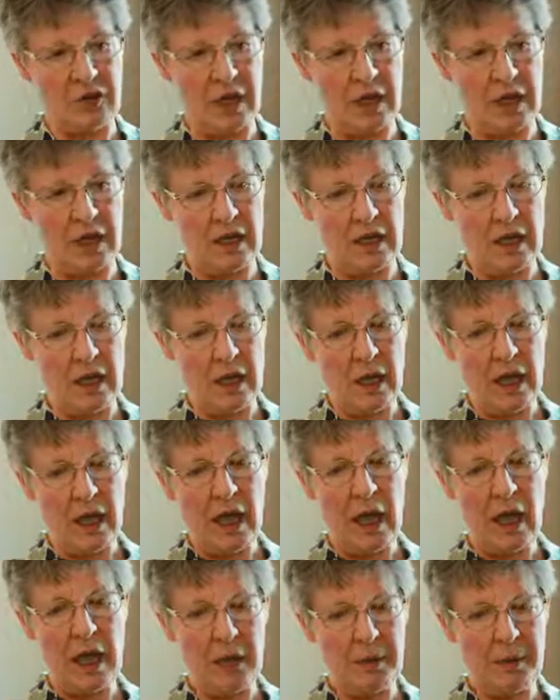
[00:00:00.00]
They
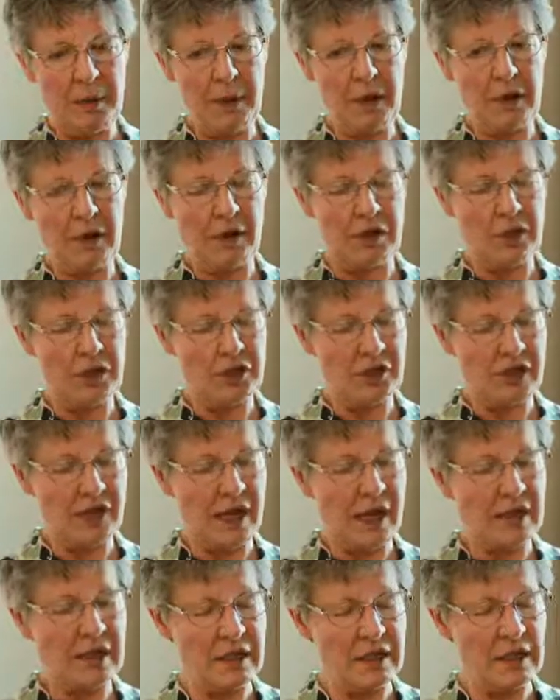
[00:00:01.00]
help our
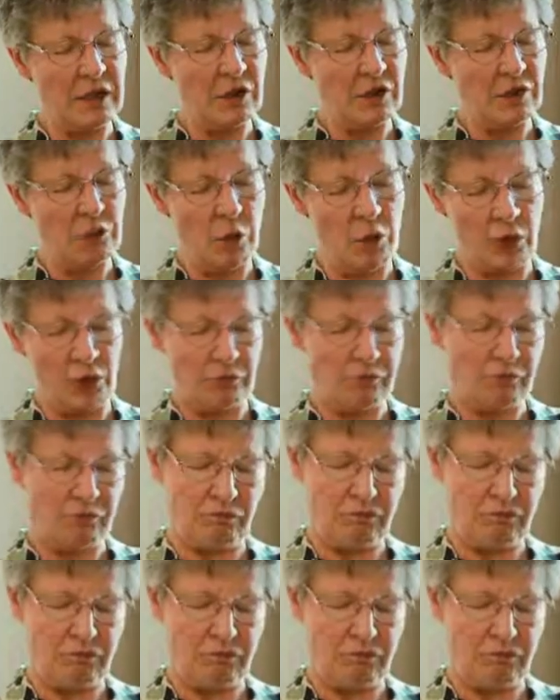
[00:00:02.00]
understanding of what